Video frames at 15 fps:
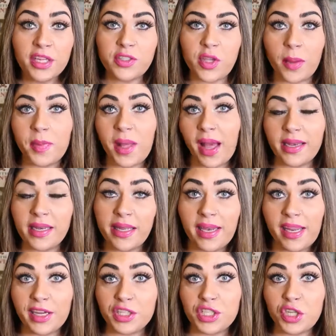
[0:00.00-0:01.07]
So I'm kind of
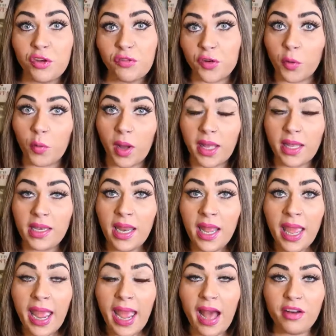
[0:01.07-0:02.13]
getting a 2-for-1
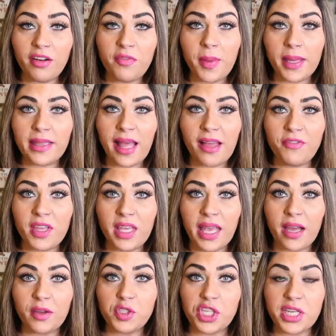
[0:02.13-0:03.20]
out of my Laughing
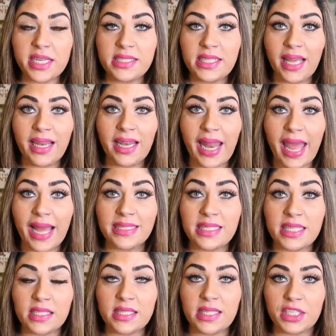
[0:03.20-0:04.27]
Cow cheese and it
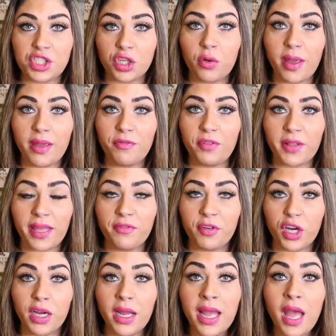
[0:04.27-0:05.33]
adds such a great
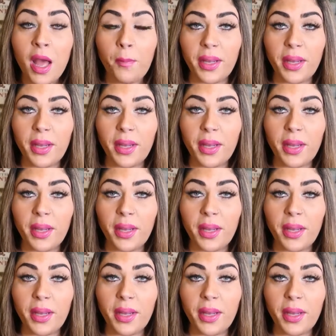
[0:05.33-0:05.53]
flavor,